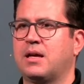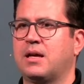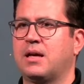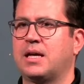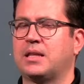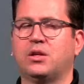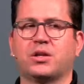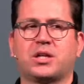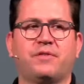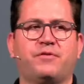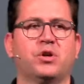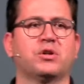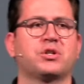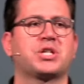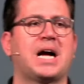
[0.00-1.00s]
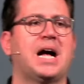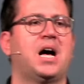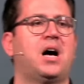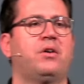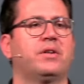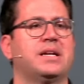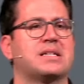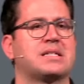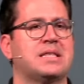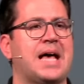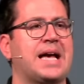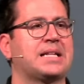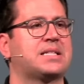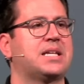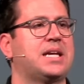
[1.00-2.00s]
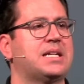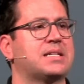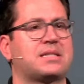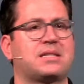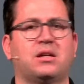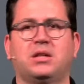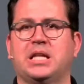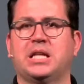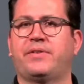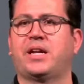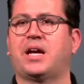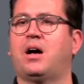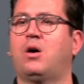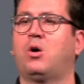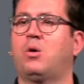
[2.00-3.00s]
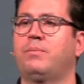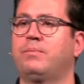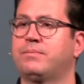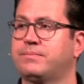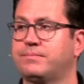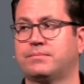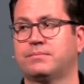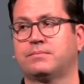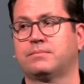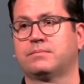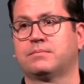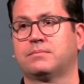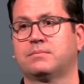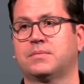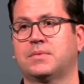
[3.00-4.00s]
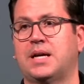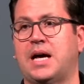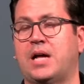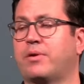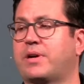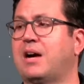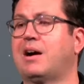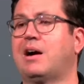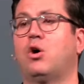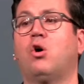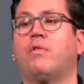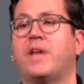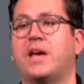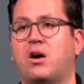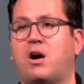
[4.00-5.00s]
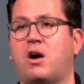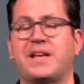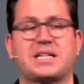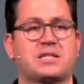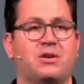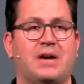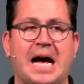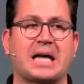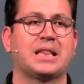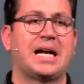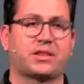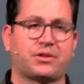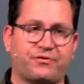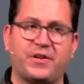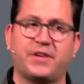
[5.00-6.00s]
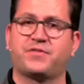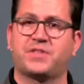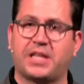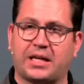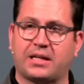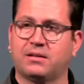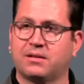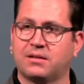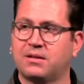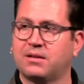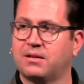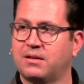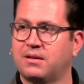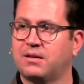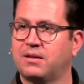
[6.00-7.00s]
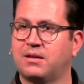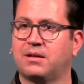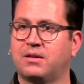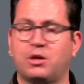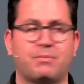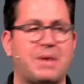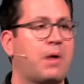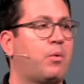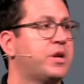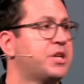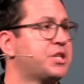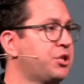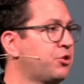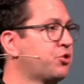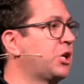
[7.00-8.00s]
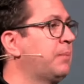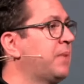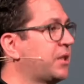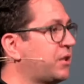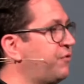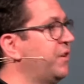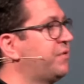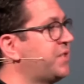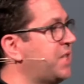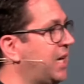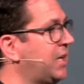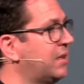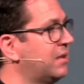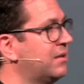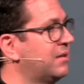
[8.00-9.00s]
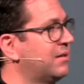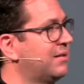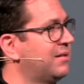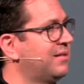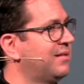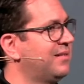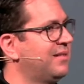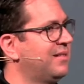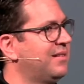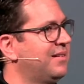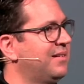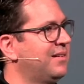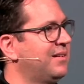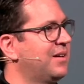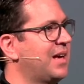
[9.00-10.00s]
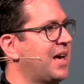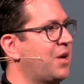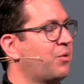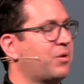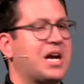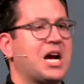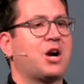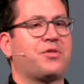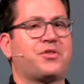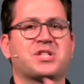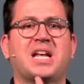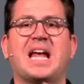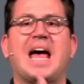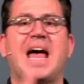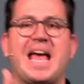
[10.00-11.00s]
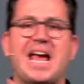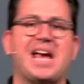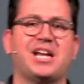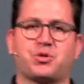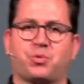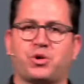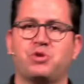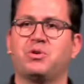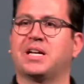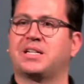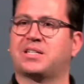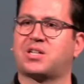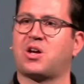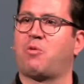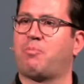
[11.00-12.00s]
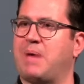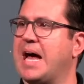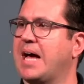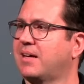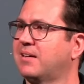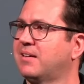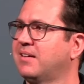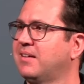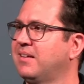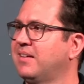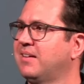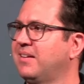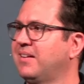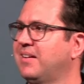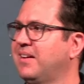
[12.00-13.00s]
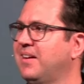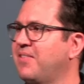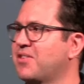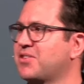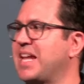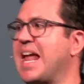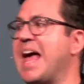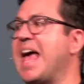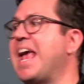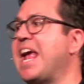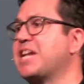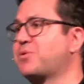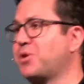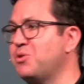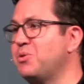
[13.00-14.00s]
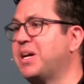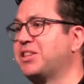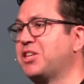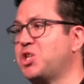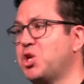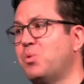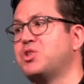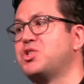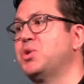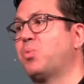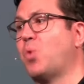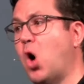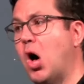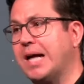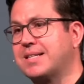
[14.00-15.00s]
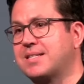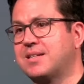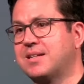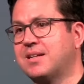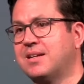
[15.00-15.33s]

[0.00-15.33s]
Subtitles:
And look, if your child is 19 and still living at home, I don't care how old they are, they still act like they're 15. You might want to still treat them like they're 15. I don't care. There's not an age where you get to talk back. There's not an age where you get to do what you want.